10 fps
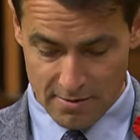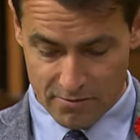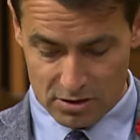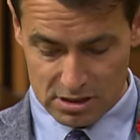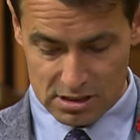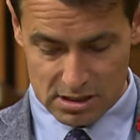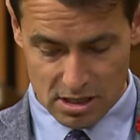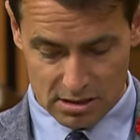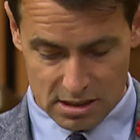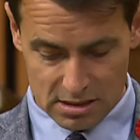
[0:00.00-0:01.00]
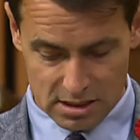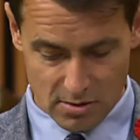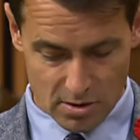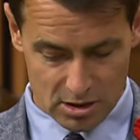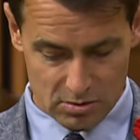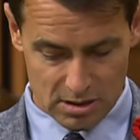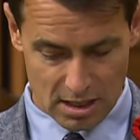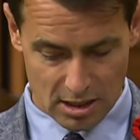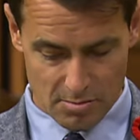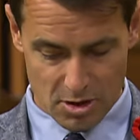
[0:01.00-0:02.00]
First, the CRTC works with
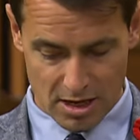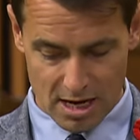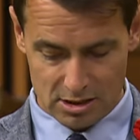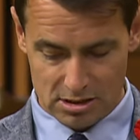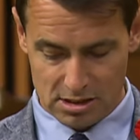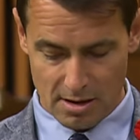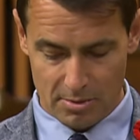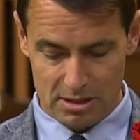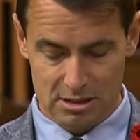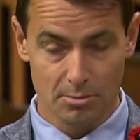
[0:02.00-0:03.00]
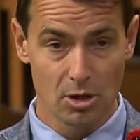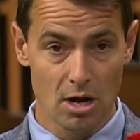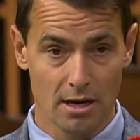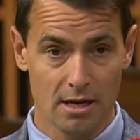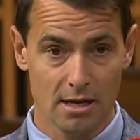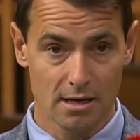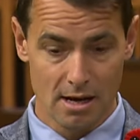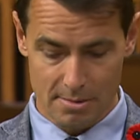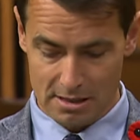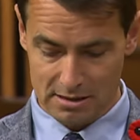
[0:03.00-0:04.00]
telecommunications companies to block
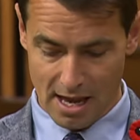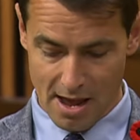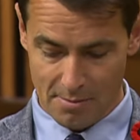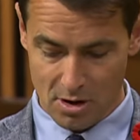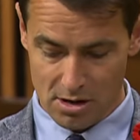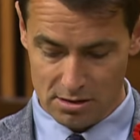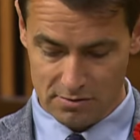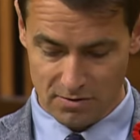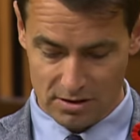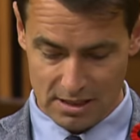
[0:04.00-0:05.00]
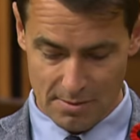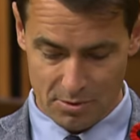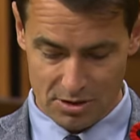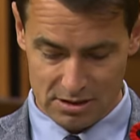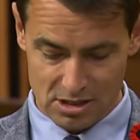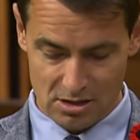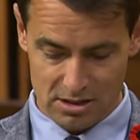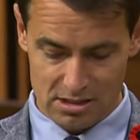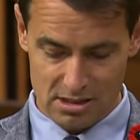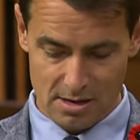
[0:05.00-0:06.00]
incoming scam calls. For example, the
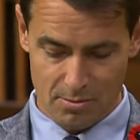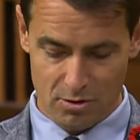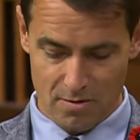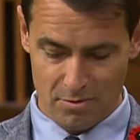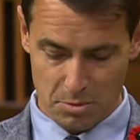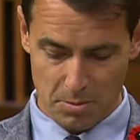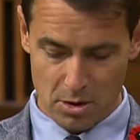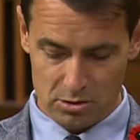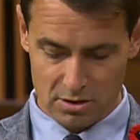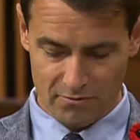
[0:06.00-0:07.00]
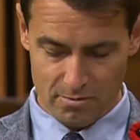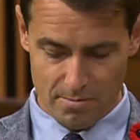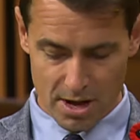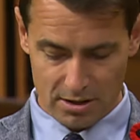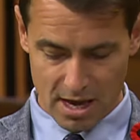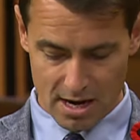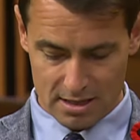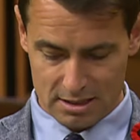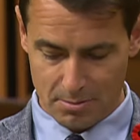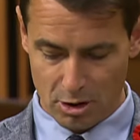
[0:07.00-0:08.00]
CRTC approved a proposal from Bell
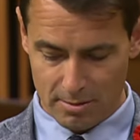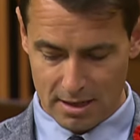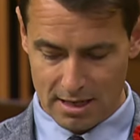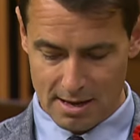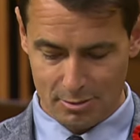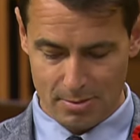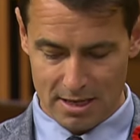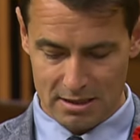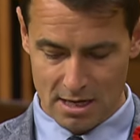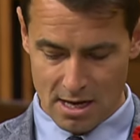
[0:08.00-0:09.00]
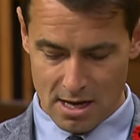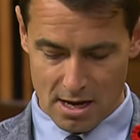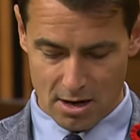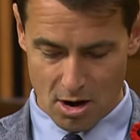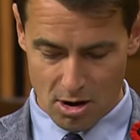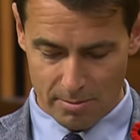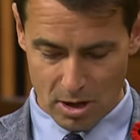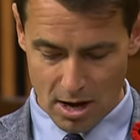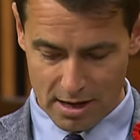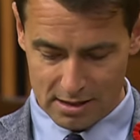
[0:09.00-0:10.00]
Canada to permanently implement a call
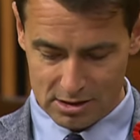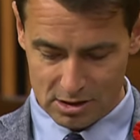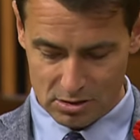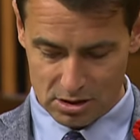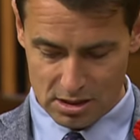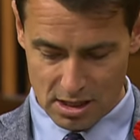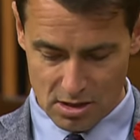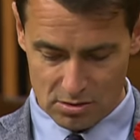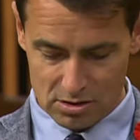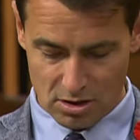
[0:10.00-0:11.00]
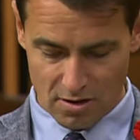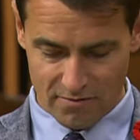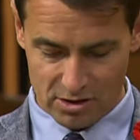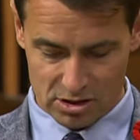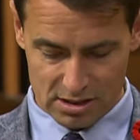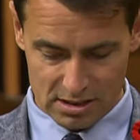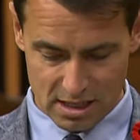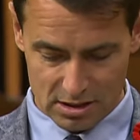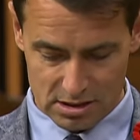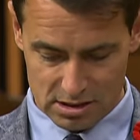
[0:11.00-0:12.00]
blocking solution that uses artificial
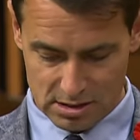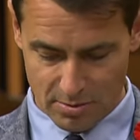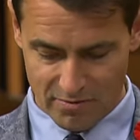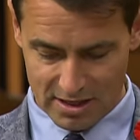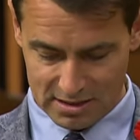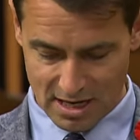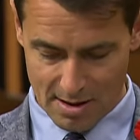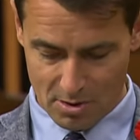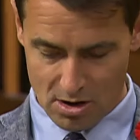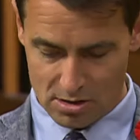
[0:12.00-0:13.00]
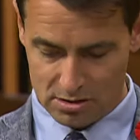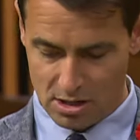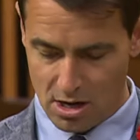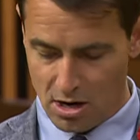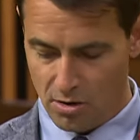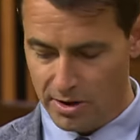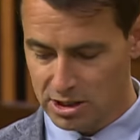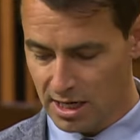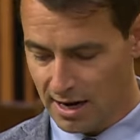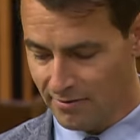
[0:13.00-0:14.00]
intelligence to prevent scam calls
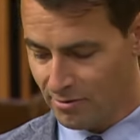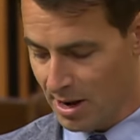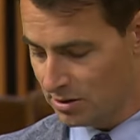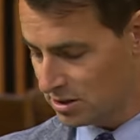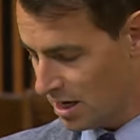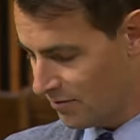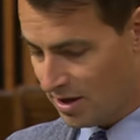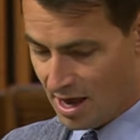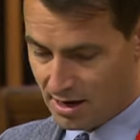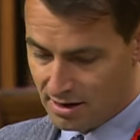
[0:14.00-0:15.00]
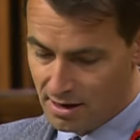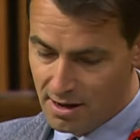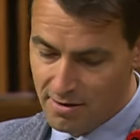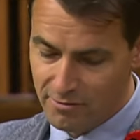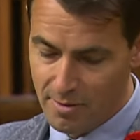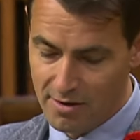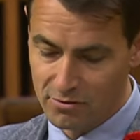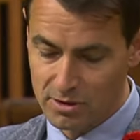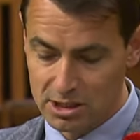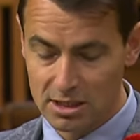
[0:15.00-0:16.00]
originating from outside of Canada from
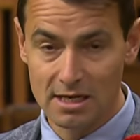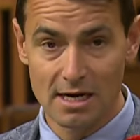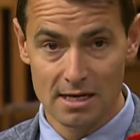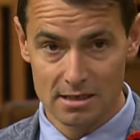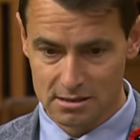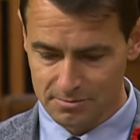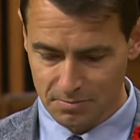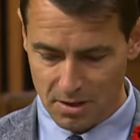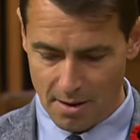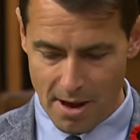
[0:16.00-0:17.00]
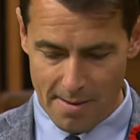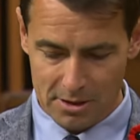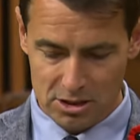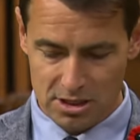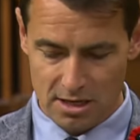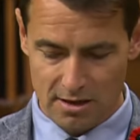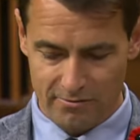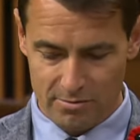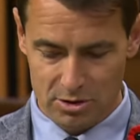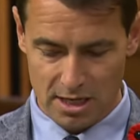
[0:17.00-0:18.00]
ever reaching Canadians. I'm happy to share that
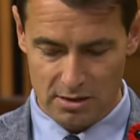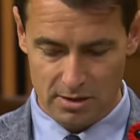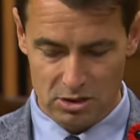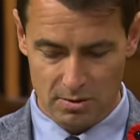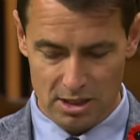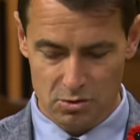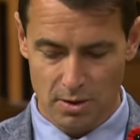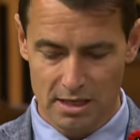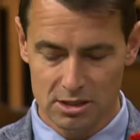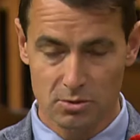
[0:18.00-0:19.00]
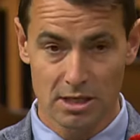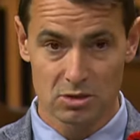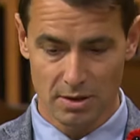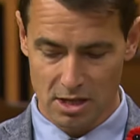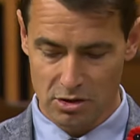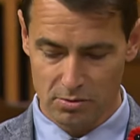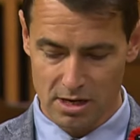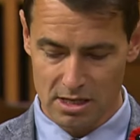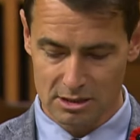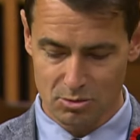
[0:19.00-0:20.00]
from January 2020 to
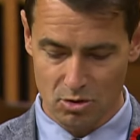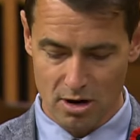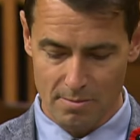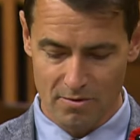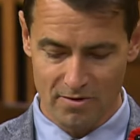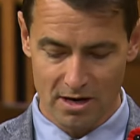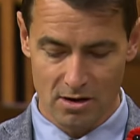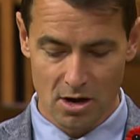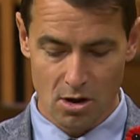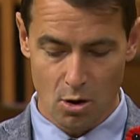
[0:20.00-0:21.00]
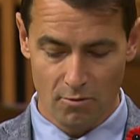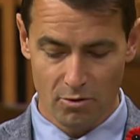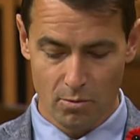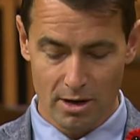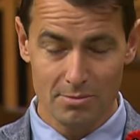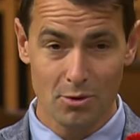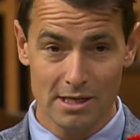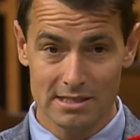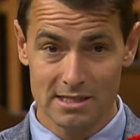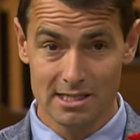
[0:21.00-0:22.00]
2023, this program prevented over
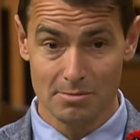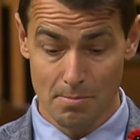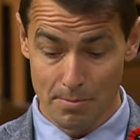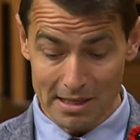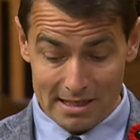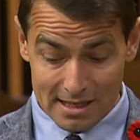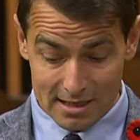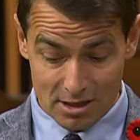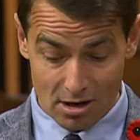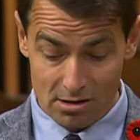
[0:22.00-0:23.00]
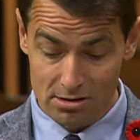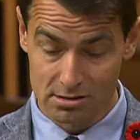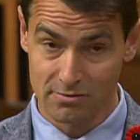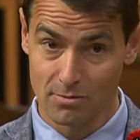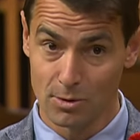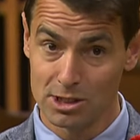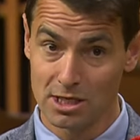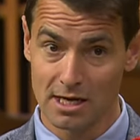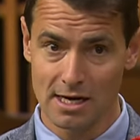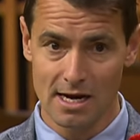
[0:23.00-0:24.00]
1.6 billion calls from
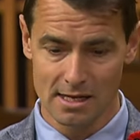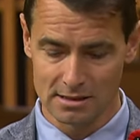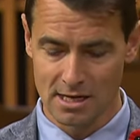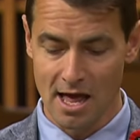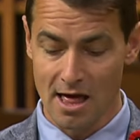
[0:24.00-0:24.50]
reaching Canadians.